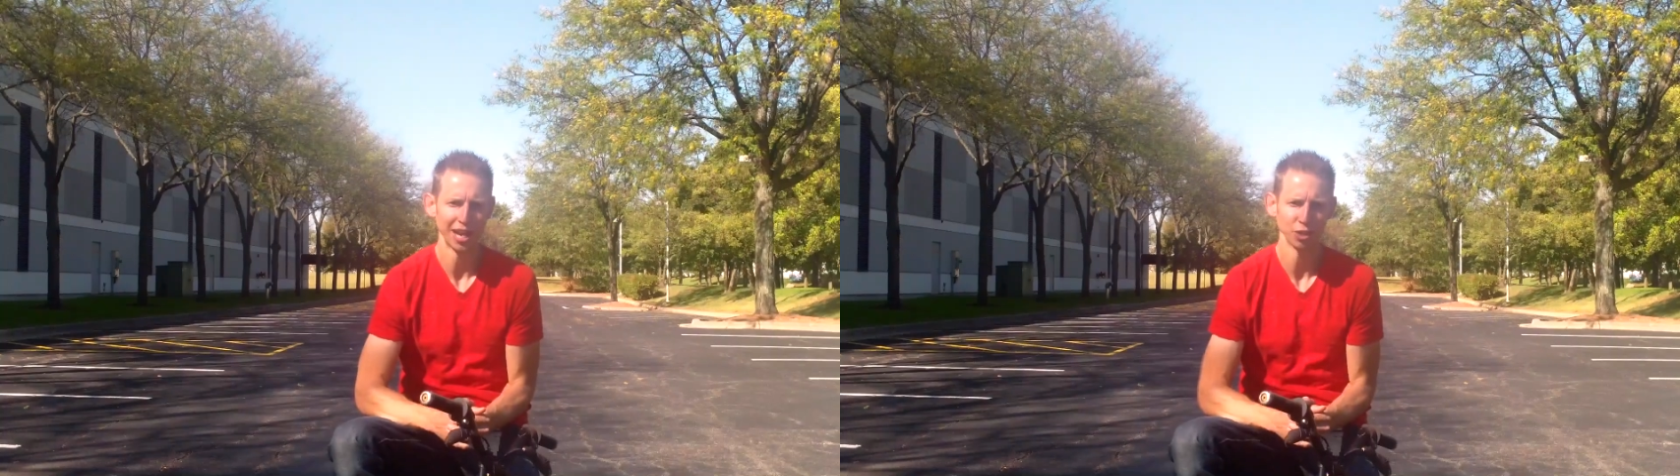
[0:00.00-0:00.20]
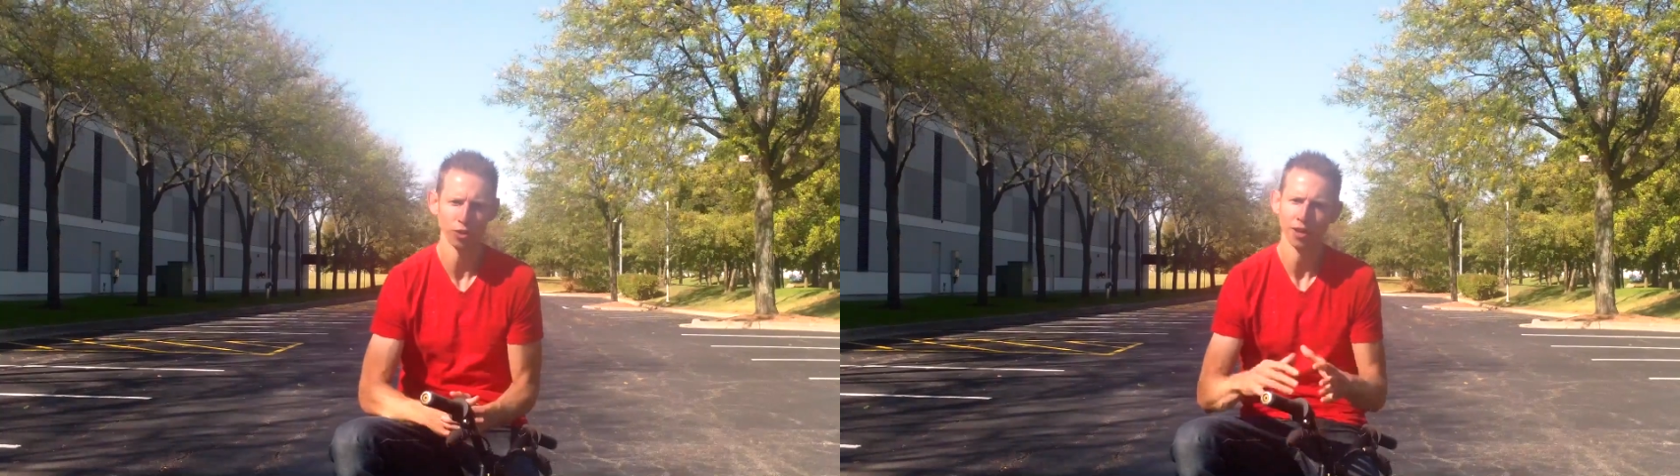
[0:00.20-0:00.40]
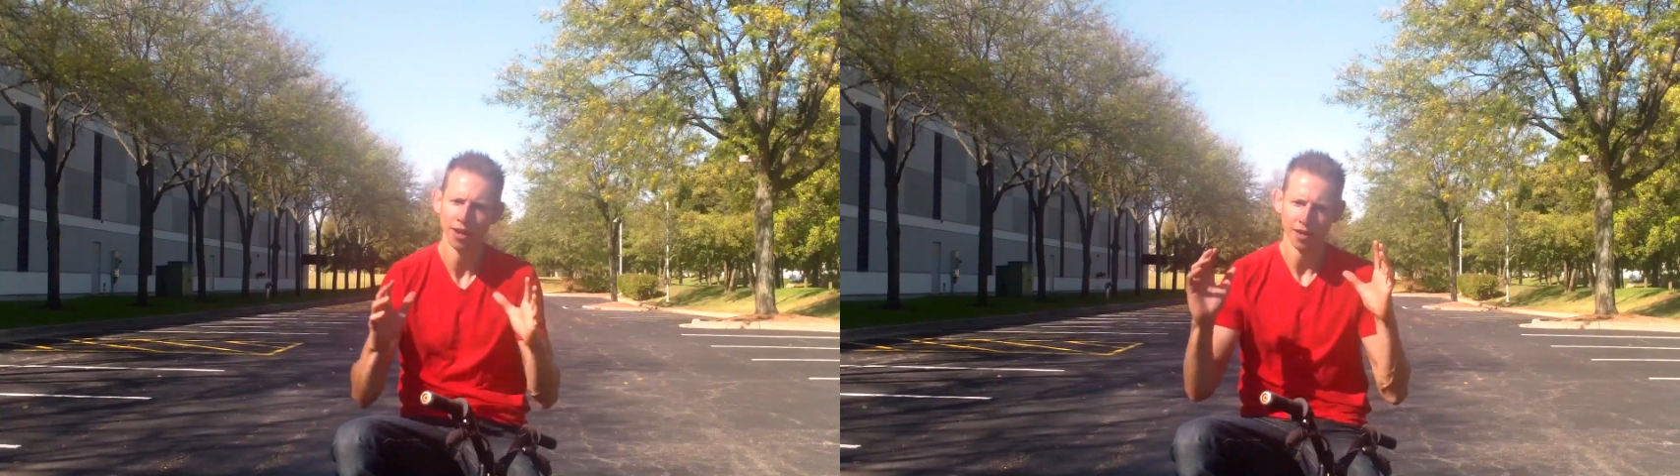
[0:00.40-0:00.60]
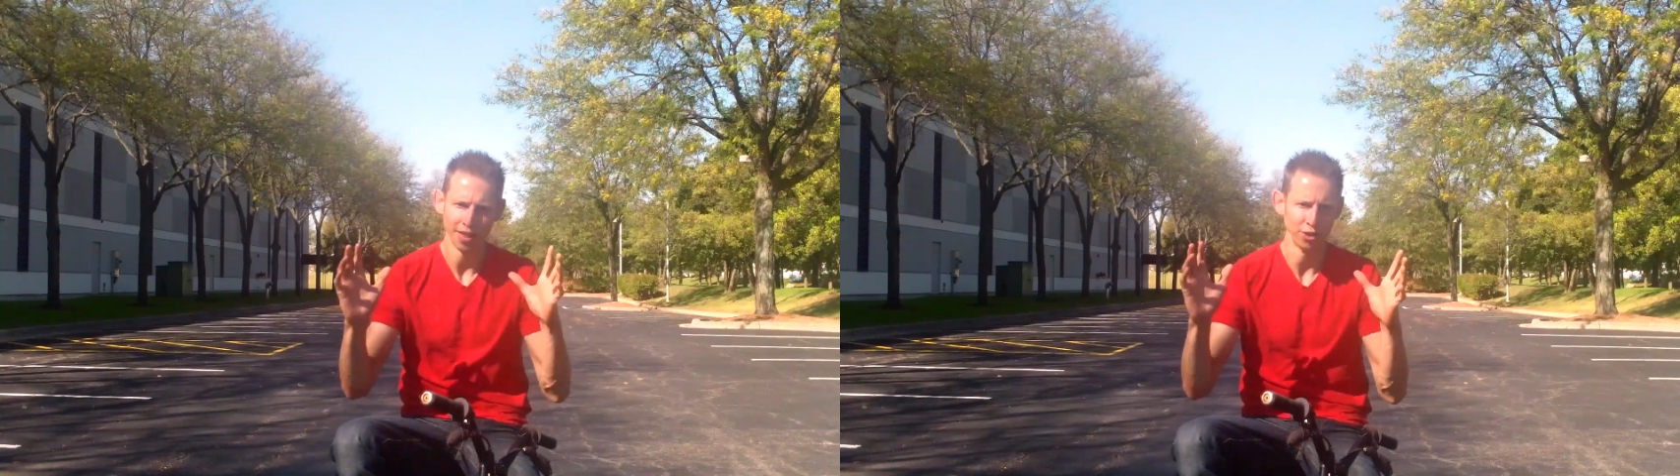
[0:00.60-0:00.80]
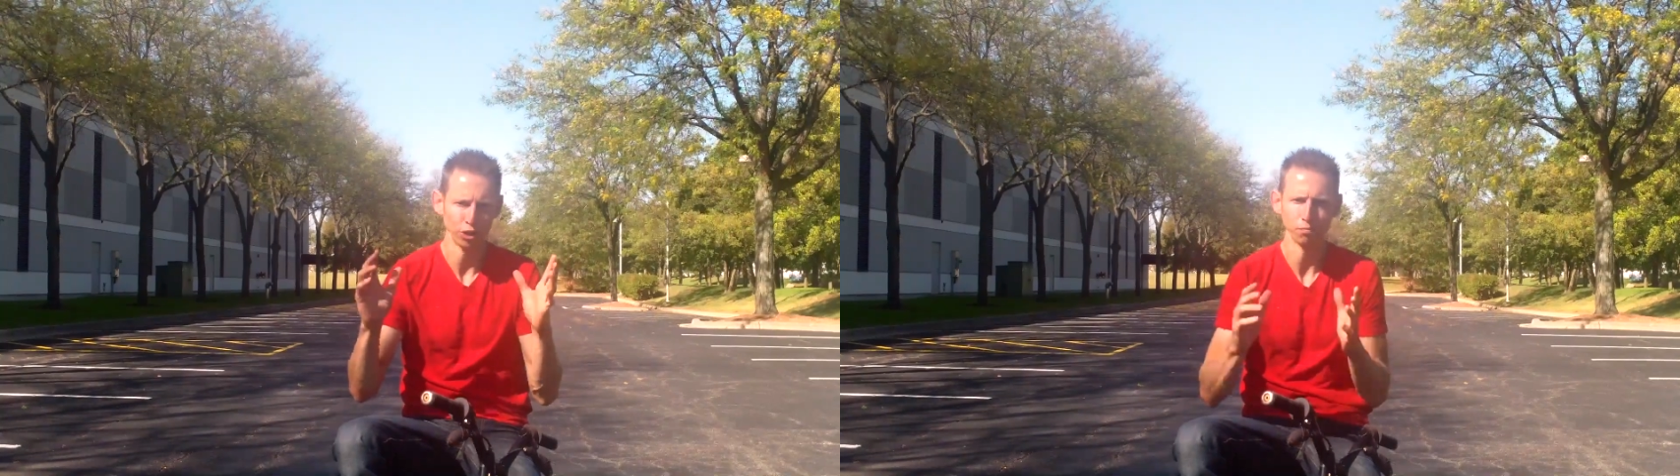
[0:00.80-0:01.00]
danger,
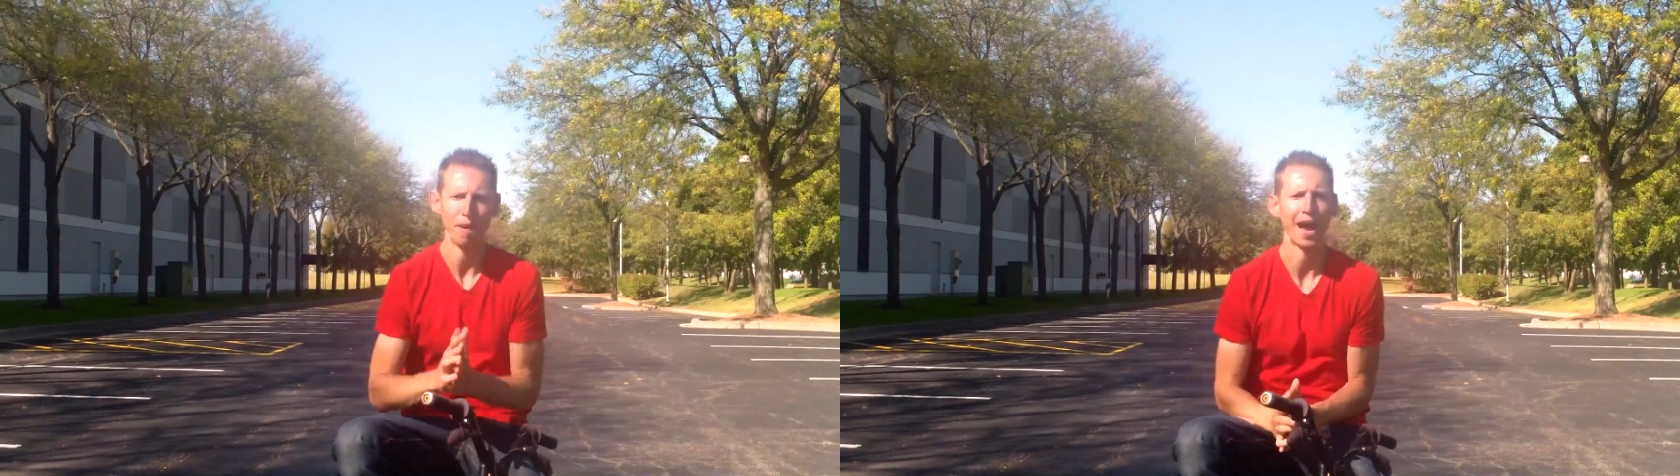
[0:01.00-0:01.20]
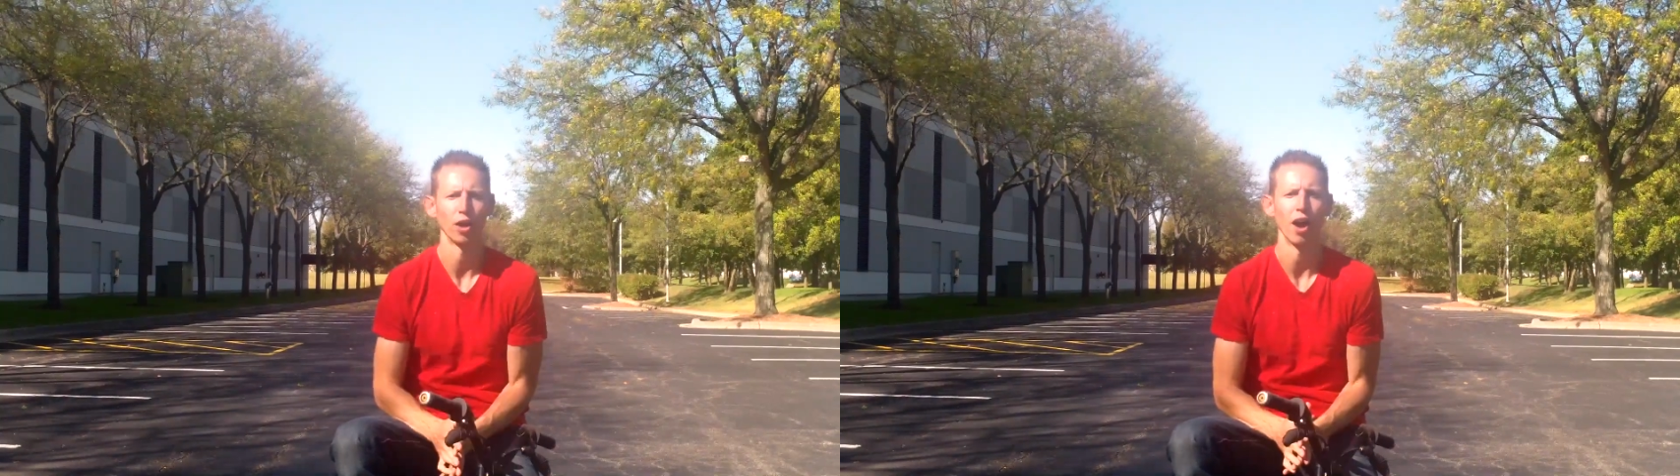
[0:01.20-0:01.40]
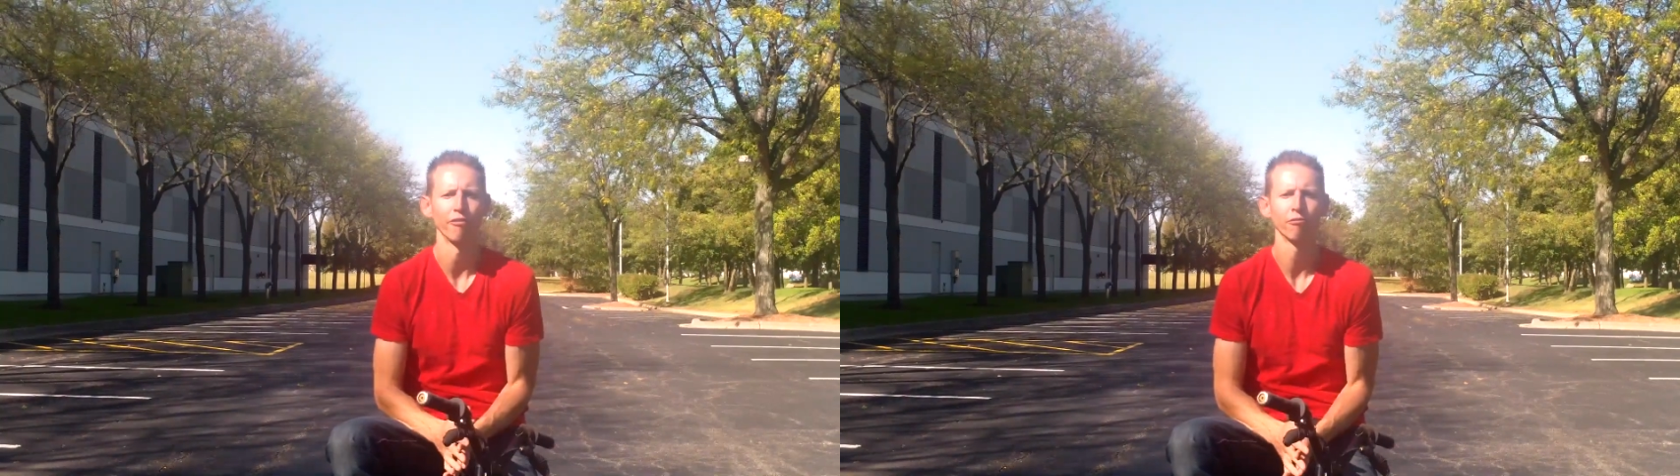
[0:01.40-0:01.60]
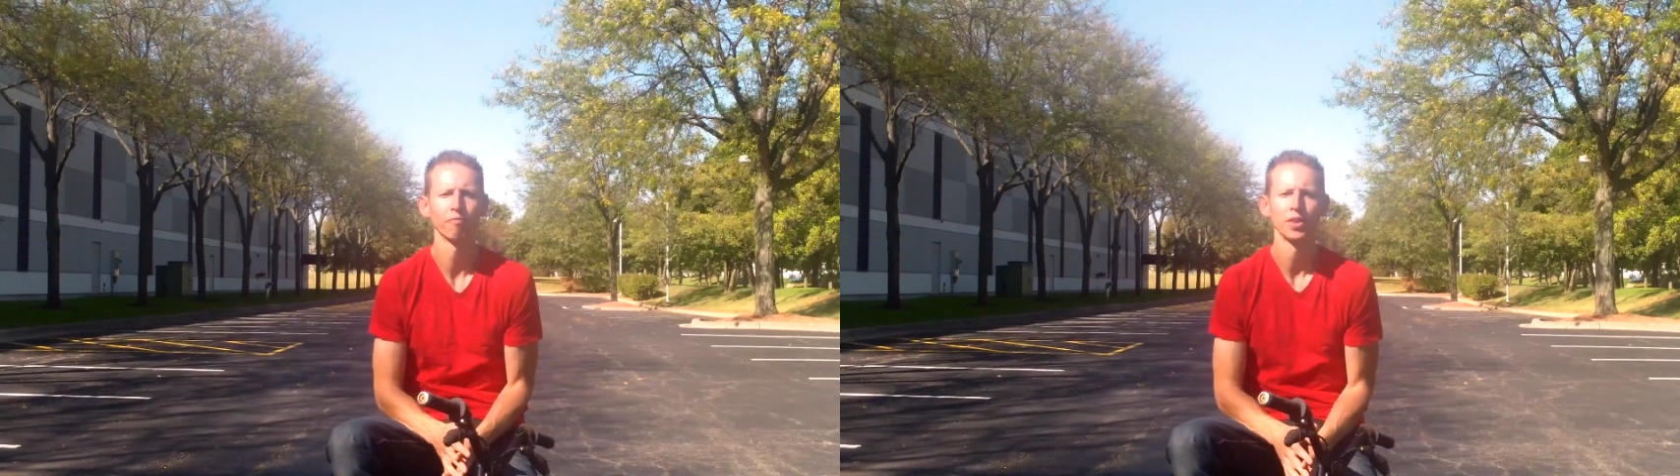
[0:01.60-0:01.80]
then just back off.